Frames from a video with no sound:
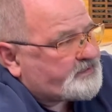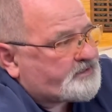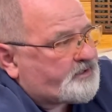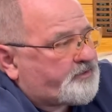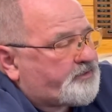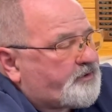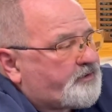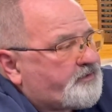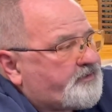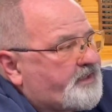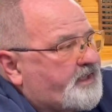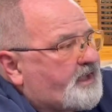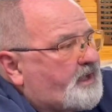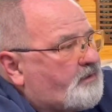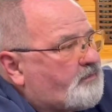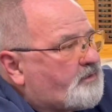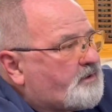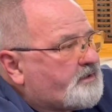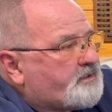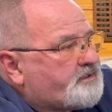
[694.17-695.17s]
the third thing I
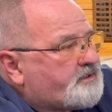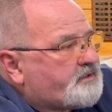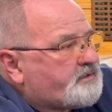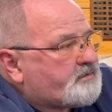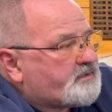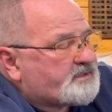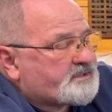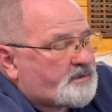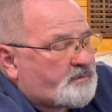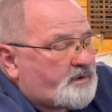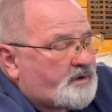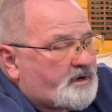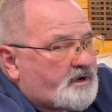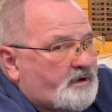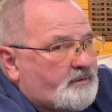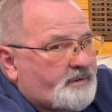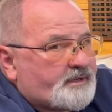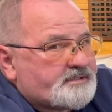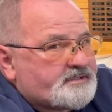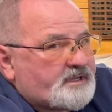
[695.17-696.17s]
want to do is I want to
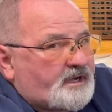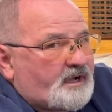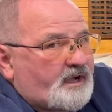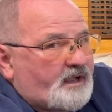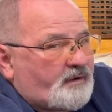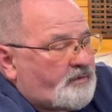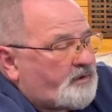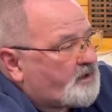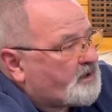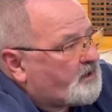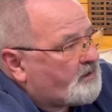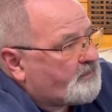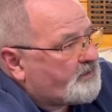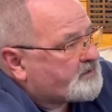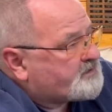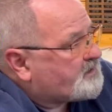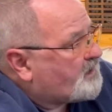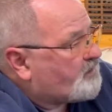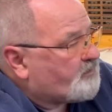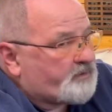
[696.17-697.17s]
call my shot. I want to call my
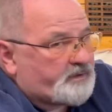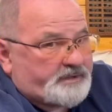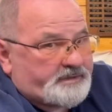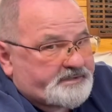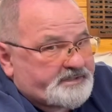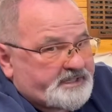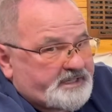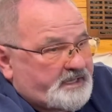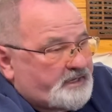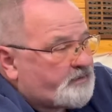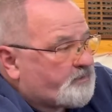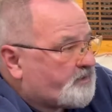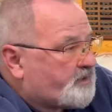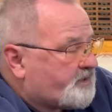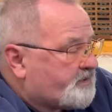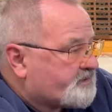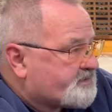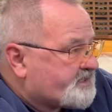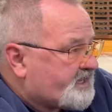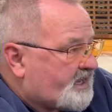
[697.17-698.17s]
shot whether it's in or
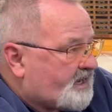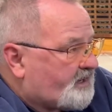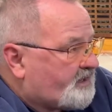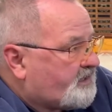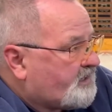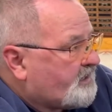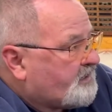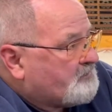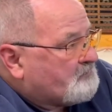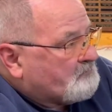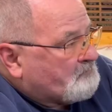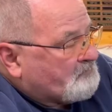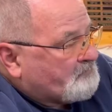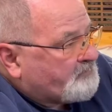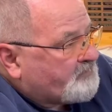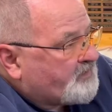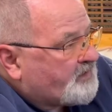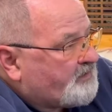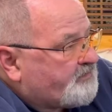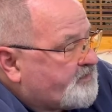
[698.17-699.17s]
whether it's out.
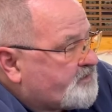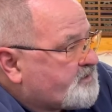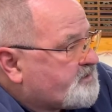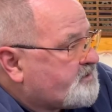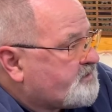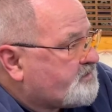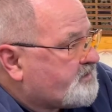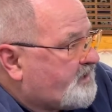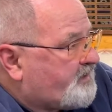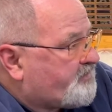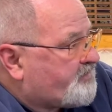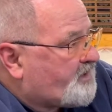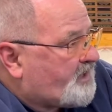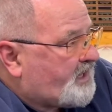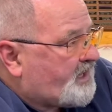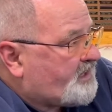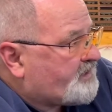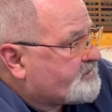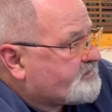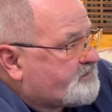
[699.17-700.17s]
If you're shooting
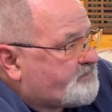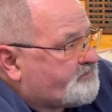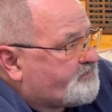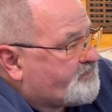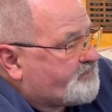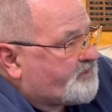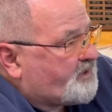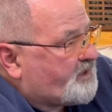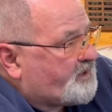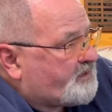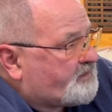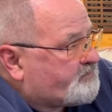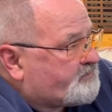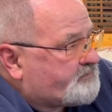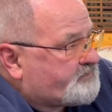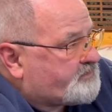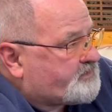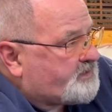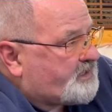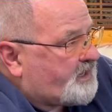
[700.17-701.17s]
F-class, well,
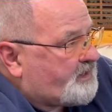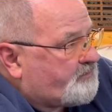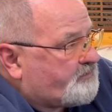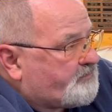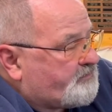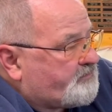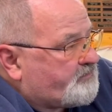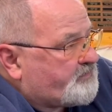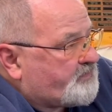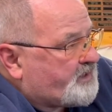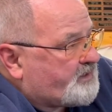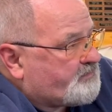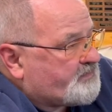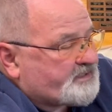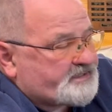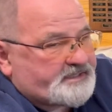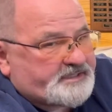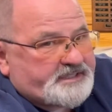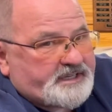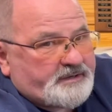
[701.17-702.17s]
did I
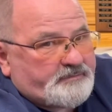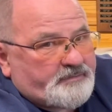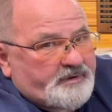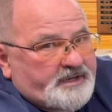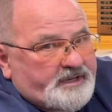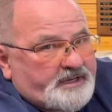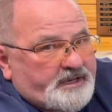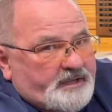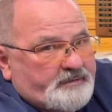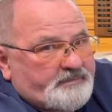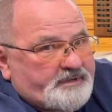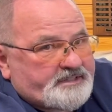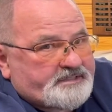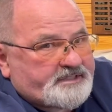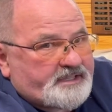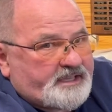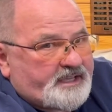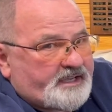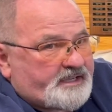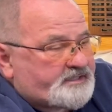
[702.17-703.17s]
miss the 10 ring? Did I miss
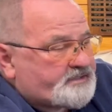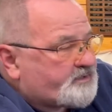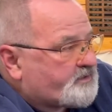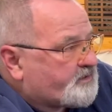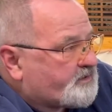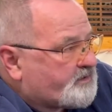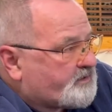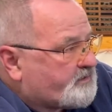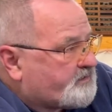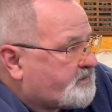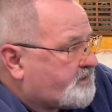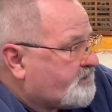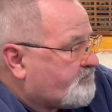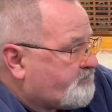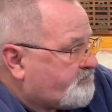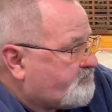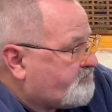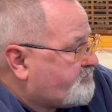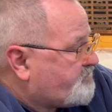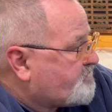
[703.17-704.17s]
the X? Or it
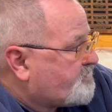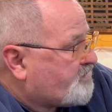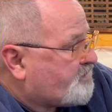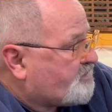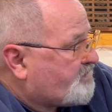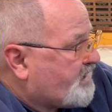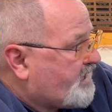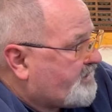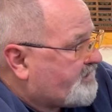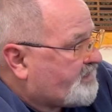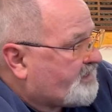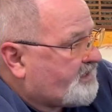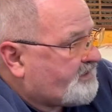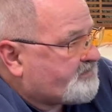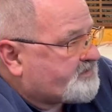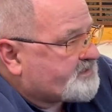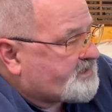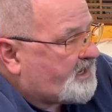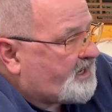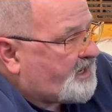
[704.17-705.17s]
should have went out the left
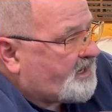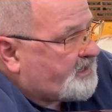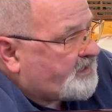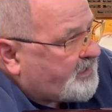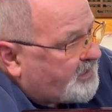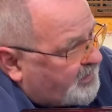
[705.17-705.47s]
side.